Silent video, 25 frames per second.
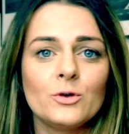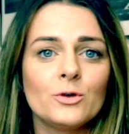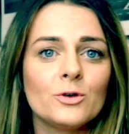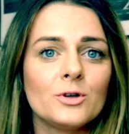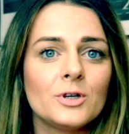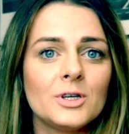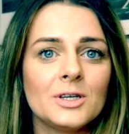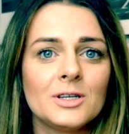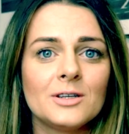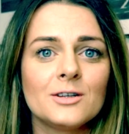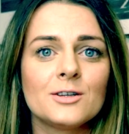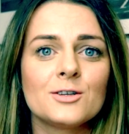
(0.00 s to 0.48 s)

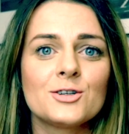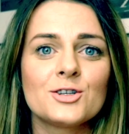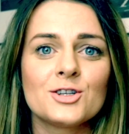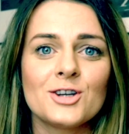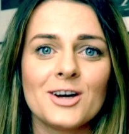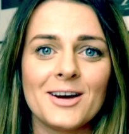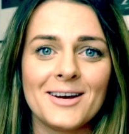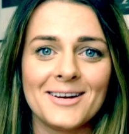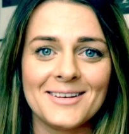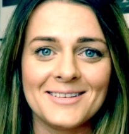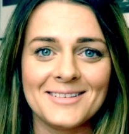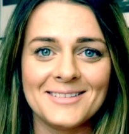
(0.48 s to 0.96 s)
your inner
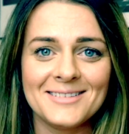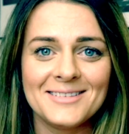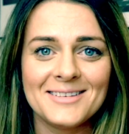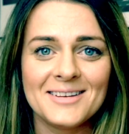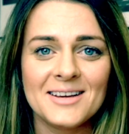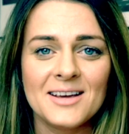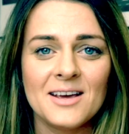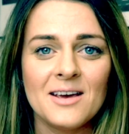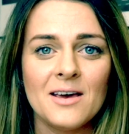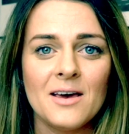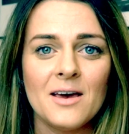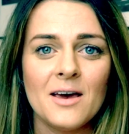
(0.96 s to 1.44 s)
child.
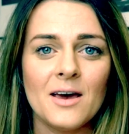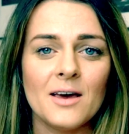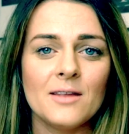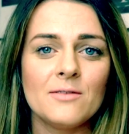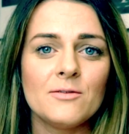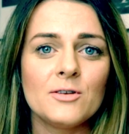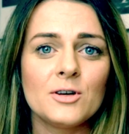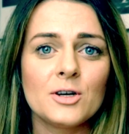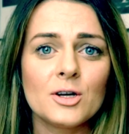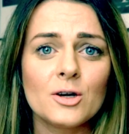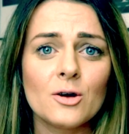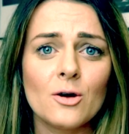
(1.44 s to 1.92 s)

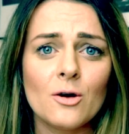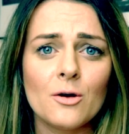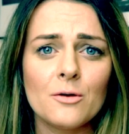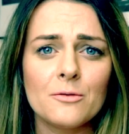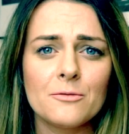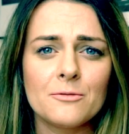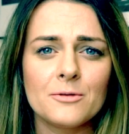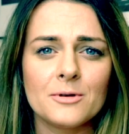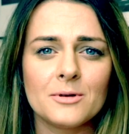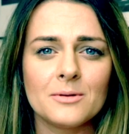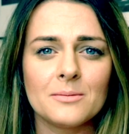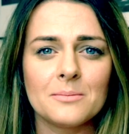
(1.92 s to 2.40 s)
And very
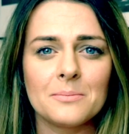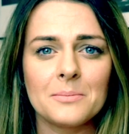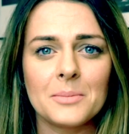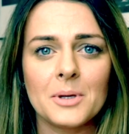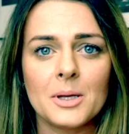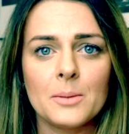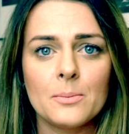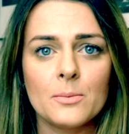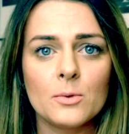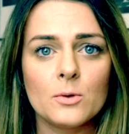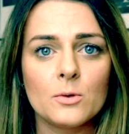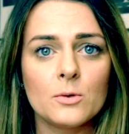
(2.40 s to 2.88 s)
often
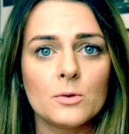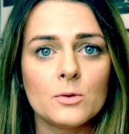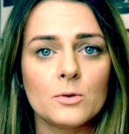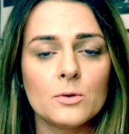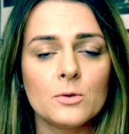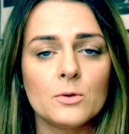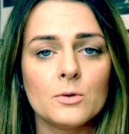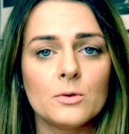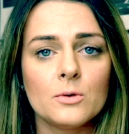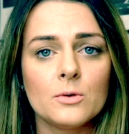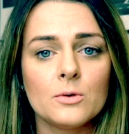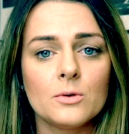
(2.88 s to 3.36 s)
people
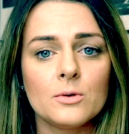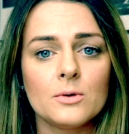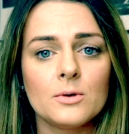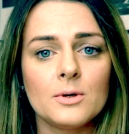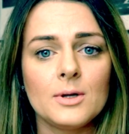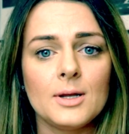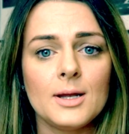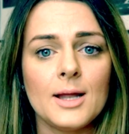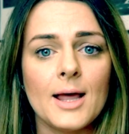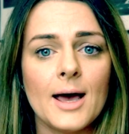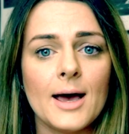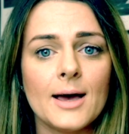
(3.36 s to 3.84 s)
who
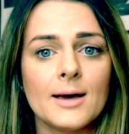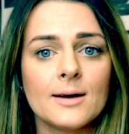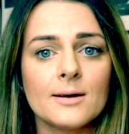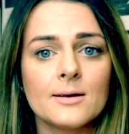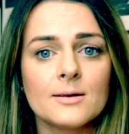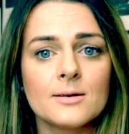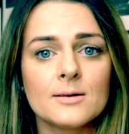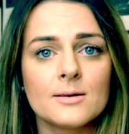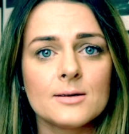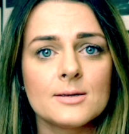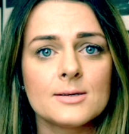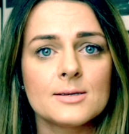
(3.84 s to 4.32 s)

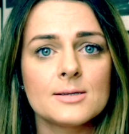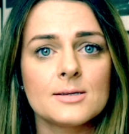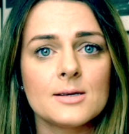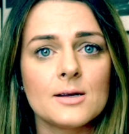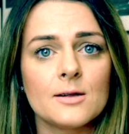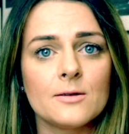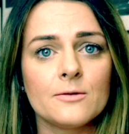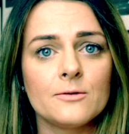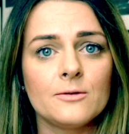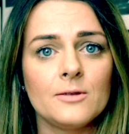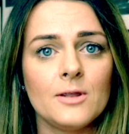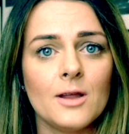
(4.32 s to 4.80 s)
lack
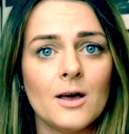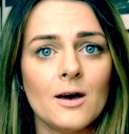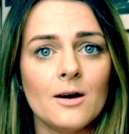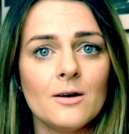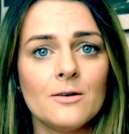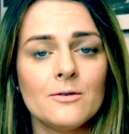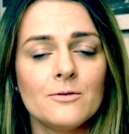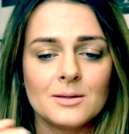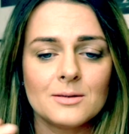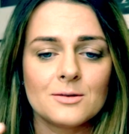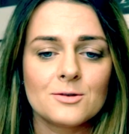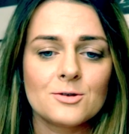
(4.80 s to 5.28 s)

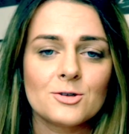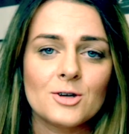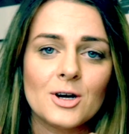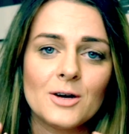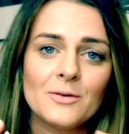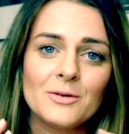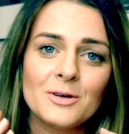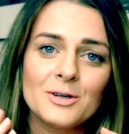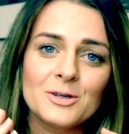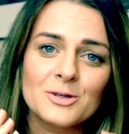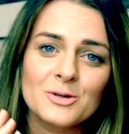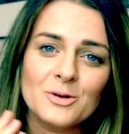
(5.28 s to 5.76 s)
self-love
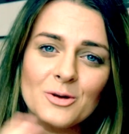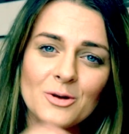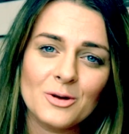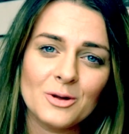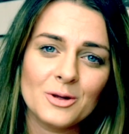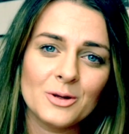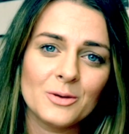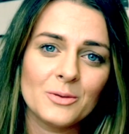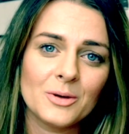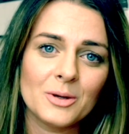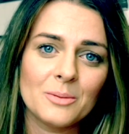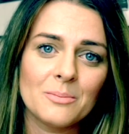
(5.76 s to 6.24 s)
travels
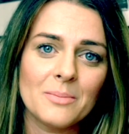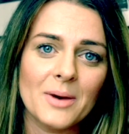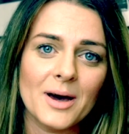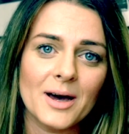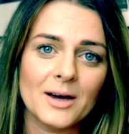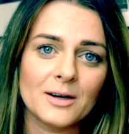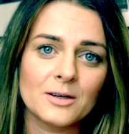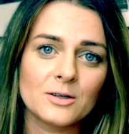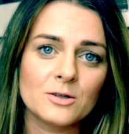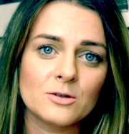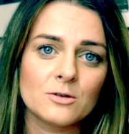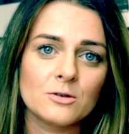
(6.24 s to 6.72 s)
all the way
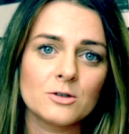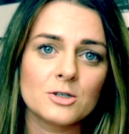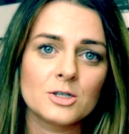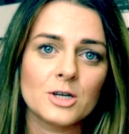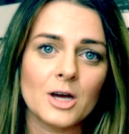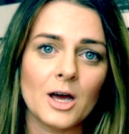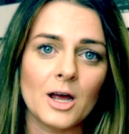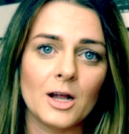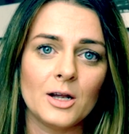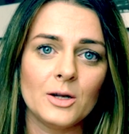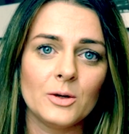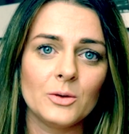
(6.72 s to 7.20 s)
back to
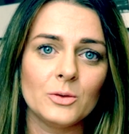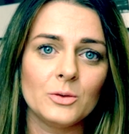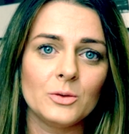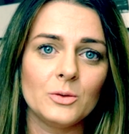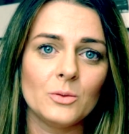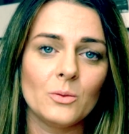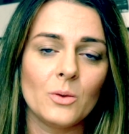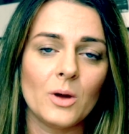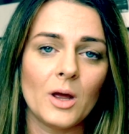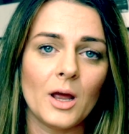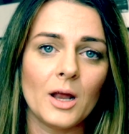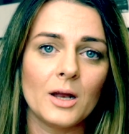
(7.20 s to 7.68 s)

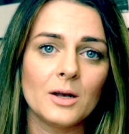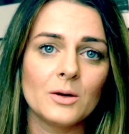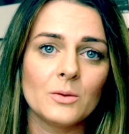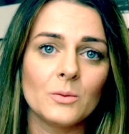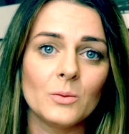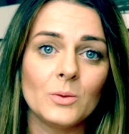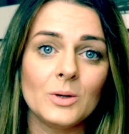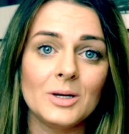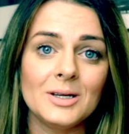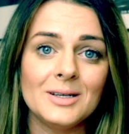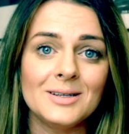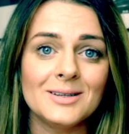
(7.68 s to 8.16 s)
childhood,
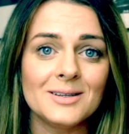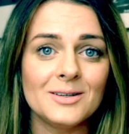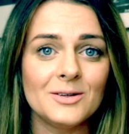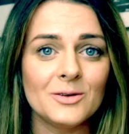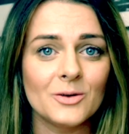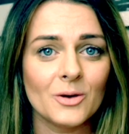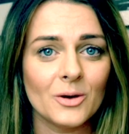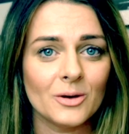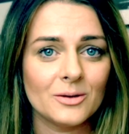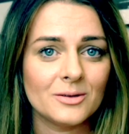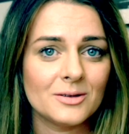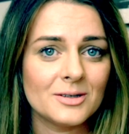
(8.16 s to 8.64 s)
when we did
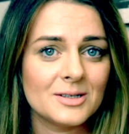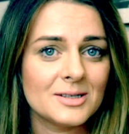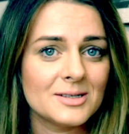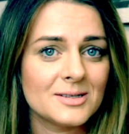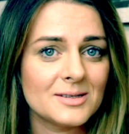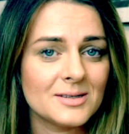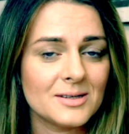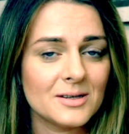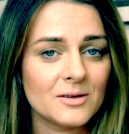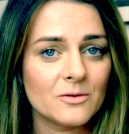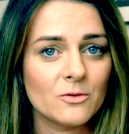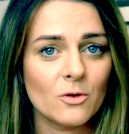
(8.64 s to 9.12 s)
not
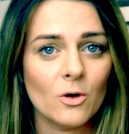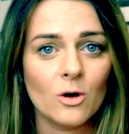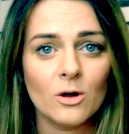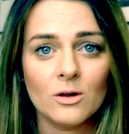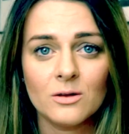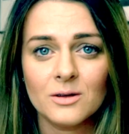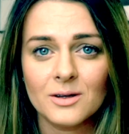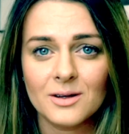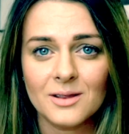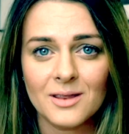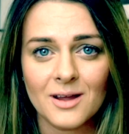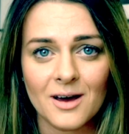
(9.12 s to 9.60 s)
receive
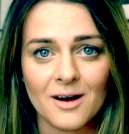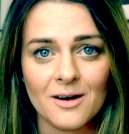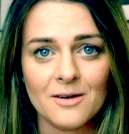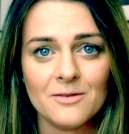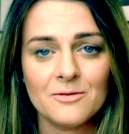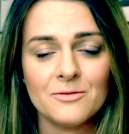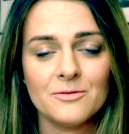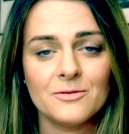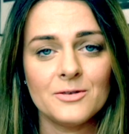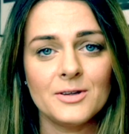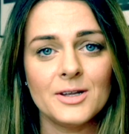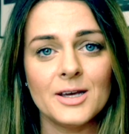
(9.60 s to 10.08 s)
all the
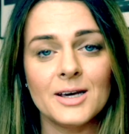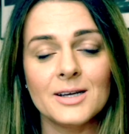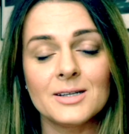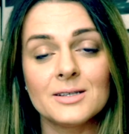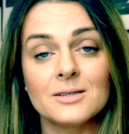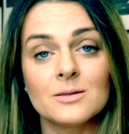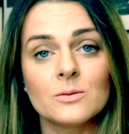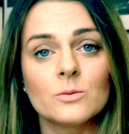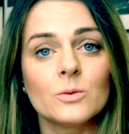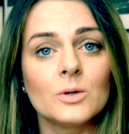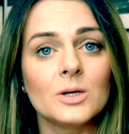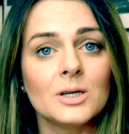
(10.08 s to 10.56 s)
love
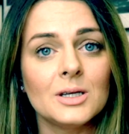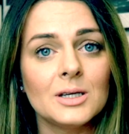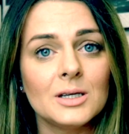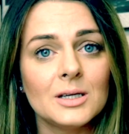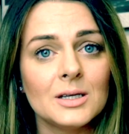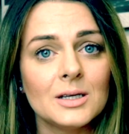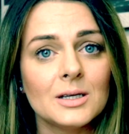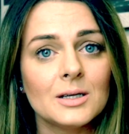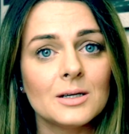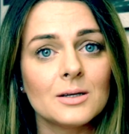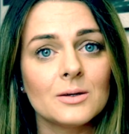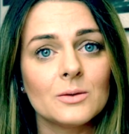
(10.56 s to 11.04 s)
that
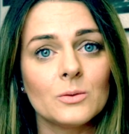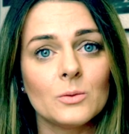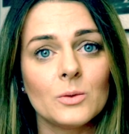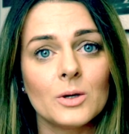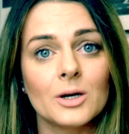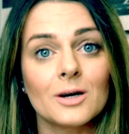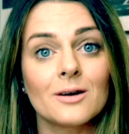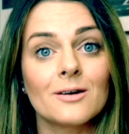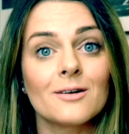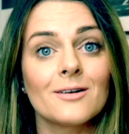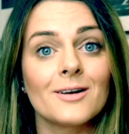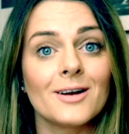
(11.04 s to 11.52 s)
we
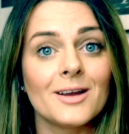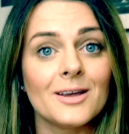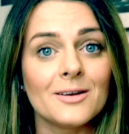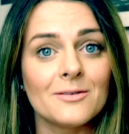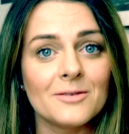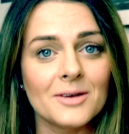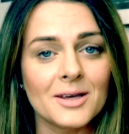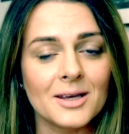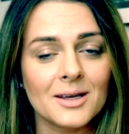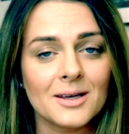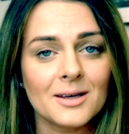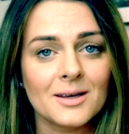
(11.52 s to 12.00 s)
were
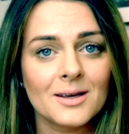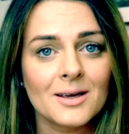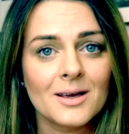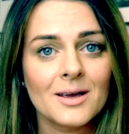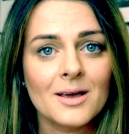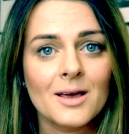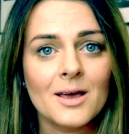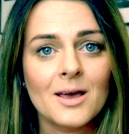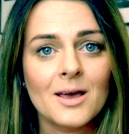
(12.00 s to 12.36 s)
craving.